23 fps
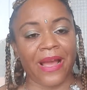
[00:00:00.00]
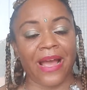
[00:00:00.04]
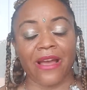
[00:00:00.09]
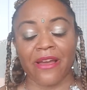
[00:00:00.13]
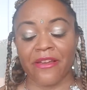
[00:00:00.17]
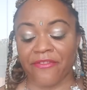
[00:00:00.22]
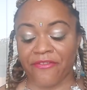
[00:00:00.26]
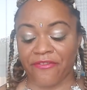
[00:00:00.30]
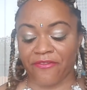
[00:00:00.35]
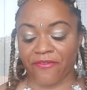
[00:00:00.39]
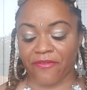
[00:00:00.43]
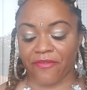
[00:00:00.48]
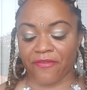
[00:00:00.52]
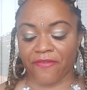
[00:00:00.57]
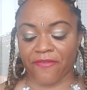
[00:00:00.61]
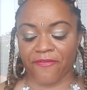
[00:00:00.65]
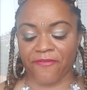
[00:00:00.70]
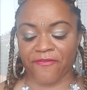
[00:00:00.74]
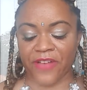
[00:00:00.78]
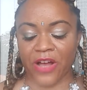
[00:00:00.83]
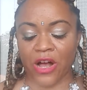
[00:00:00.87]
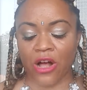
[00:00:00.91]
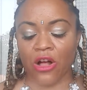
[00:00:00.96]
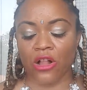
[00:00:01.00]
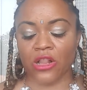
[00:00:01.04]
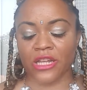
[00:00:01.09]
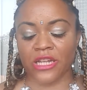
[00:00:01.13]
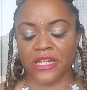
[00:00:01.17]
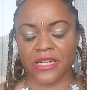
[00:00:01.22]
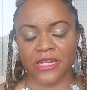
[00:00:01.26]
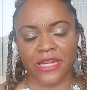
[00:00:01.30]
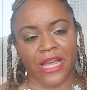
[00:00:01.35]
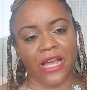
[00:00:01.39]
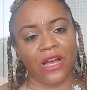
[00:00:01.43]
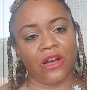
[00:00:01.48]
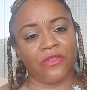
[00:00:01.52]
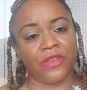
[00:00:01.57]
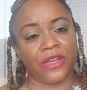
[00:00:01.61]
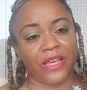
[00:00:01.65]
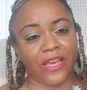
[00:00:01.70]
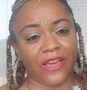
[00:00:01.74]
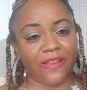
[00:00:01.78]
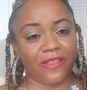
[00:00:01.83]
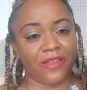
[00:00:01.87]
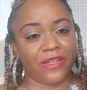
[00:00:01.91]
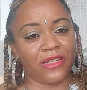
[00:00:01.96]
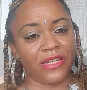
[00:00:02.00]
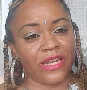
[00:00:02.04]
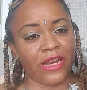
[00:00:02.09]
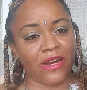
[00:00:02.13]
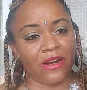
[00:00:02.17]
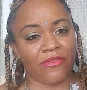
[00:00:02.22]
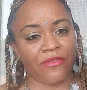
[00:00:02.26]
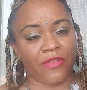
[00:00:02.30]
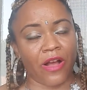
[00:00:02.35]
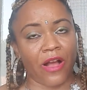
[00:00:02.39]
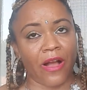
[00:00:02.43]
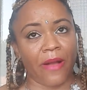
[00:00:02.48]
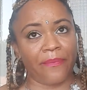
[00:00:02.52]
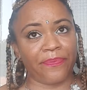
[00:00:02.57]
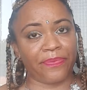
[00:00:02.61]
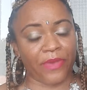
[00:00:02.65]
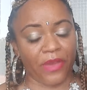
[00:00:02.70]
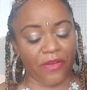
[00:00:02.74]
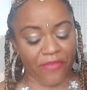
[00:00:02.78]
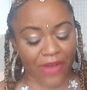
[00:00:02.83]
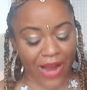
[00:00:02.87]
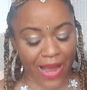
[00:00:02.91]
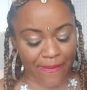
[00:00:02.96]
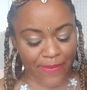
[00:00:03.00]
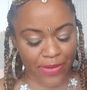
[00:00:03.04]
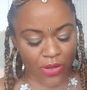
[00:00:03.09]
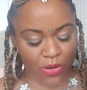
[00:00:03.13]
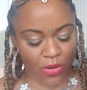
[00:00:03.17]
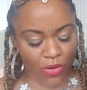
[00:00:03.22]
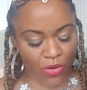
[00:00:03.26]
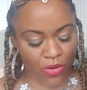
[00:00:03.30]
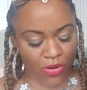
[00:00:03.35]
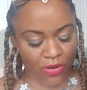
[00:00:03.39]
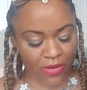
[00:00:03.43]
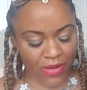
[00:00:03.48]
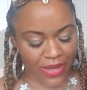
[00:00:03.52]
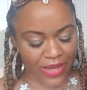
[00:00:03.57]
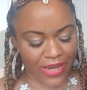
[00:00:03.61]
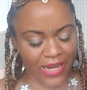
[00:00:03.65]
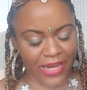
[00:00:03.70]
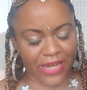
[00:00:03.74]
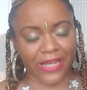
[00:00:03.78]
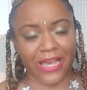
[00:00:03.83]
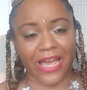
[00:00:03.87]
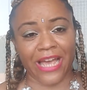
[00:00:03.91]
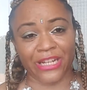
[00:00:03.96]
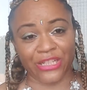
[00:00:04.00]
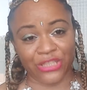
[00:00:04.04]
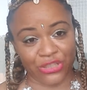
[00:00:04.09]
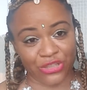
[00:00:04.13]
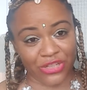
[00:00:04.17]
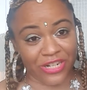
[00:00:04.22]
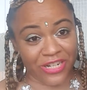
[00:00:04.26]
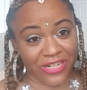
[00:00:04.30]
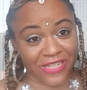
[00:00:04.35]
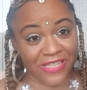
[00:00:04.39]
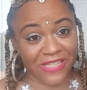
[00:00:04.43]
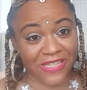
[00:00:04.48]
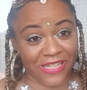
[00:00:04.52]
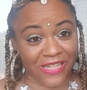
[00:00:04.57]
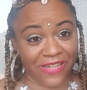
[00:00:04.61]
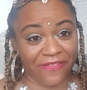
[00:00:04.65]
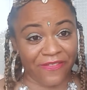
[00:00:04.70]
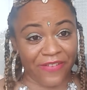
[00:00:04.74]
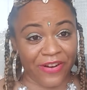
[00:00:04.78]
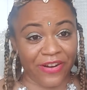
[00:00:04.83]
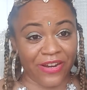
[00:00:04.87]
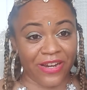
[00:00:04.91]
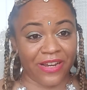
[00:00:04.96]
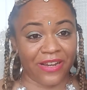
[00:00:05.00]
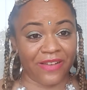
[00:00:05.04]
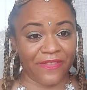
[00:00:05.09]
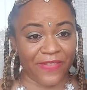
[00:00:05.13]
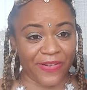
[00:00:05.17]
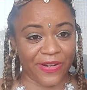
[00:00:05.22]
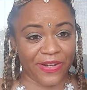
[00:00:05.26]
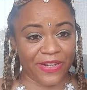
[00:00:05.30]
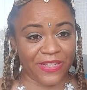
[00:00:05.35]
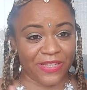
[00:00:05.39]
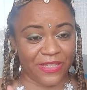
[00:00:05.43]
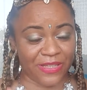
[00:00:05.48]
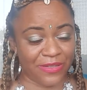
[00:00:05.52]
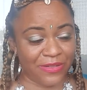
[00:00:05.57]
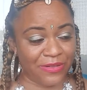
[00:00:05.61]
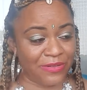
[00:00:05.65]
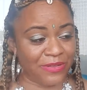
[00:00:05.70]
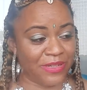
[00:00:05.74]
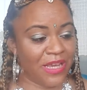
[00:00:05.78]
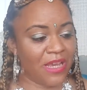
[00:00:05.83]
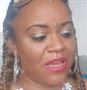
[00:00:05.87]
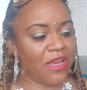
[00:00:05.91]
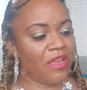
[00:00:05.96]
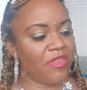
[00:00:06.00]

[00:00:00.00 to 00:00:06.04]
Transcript: I've fallen down the Caitlin Dare rabbit hole, as you're going to see very, very soon.